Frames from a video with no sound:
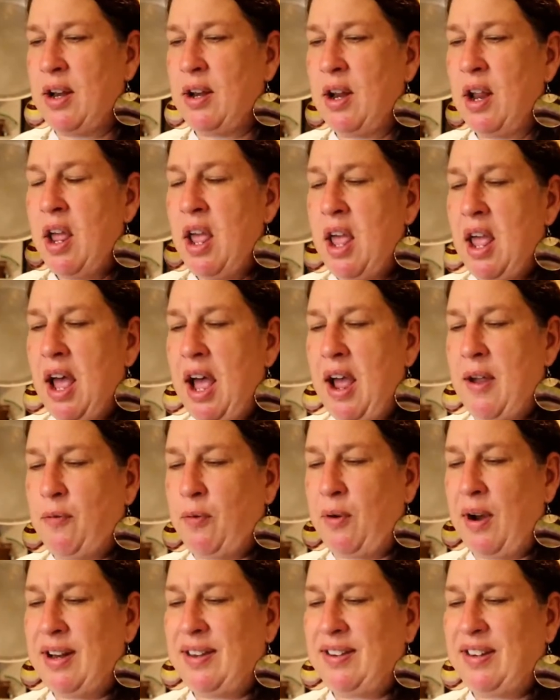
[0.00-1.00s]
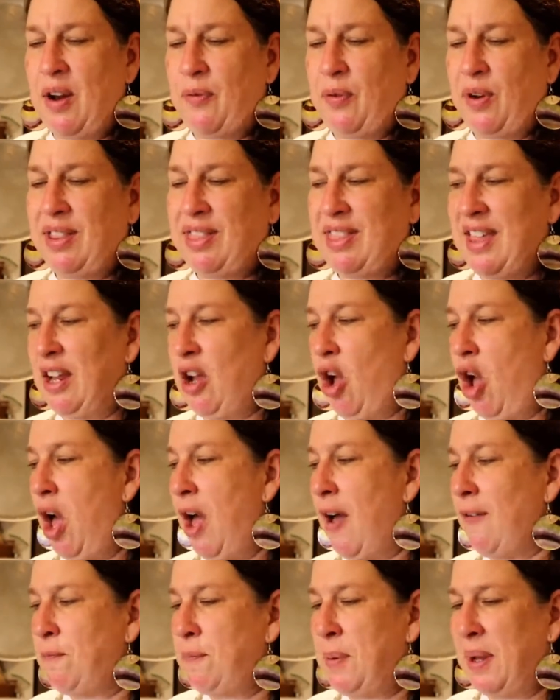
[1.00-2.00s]
it. I've rinsed everything
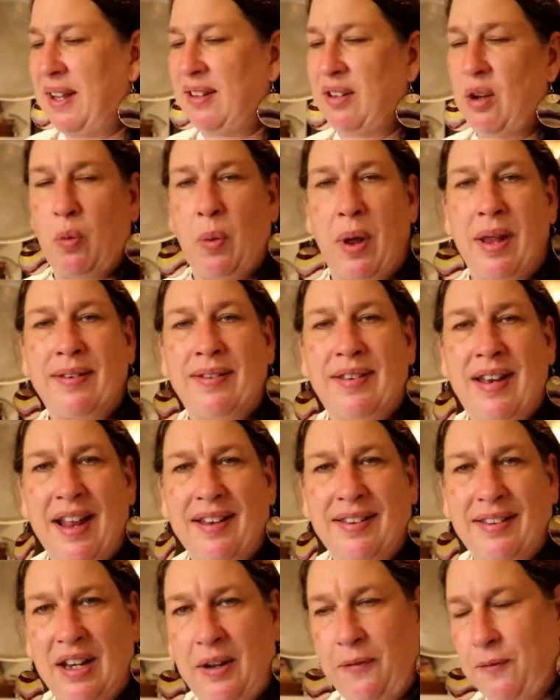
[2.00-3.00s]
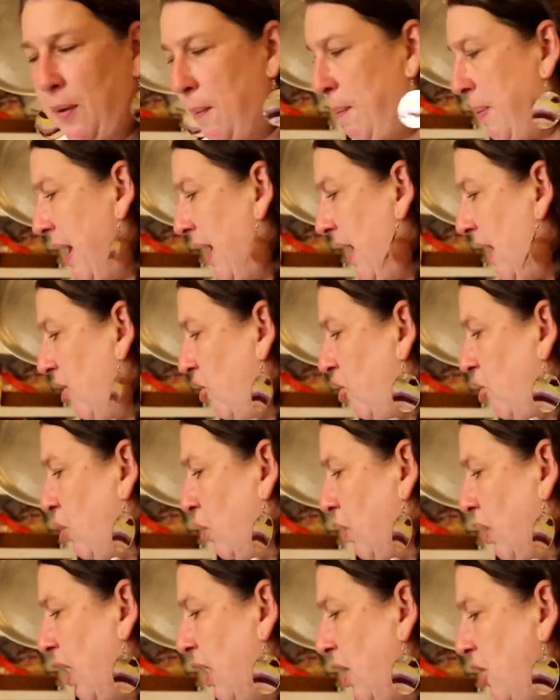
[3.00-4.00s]
off because it was dusty from being in
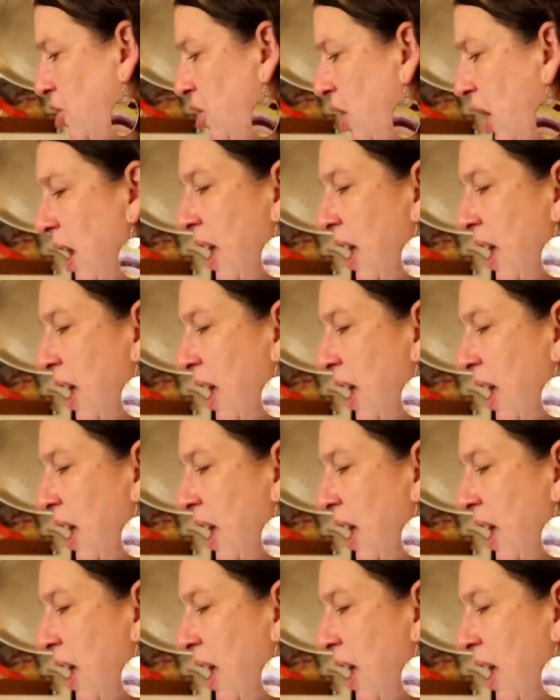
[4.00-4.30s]
storage.